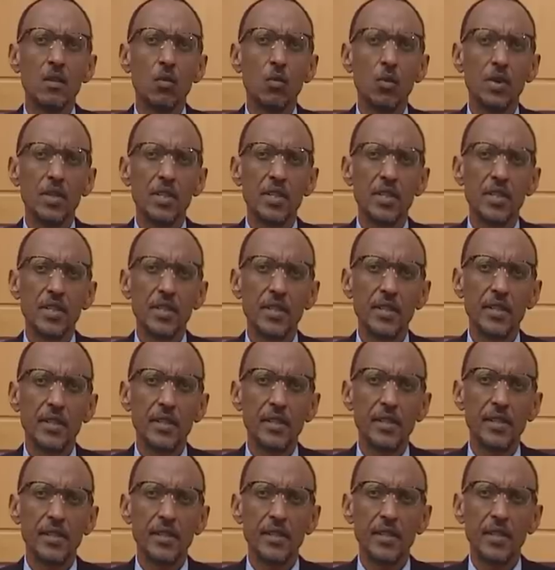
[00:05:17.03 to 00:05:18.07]
which
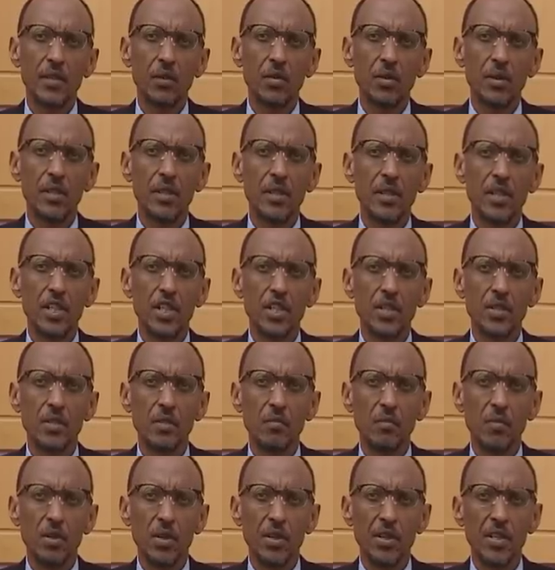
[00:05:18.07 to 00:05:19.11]
is a coordination
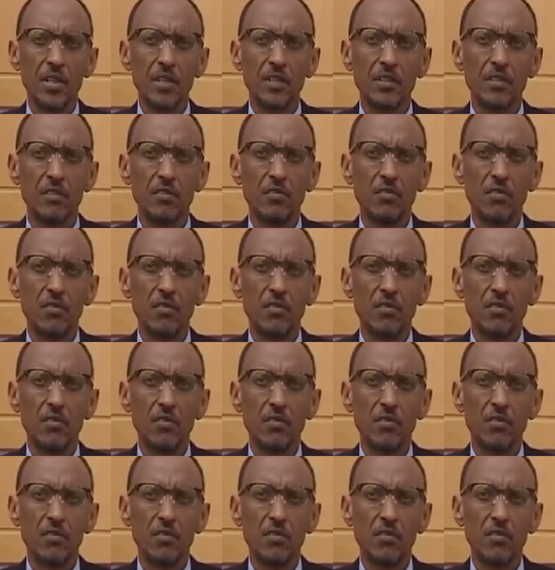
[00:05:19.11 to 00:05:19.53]
body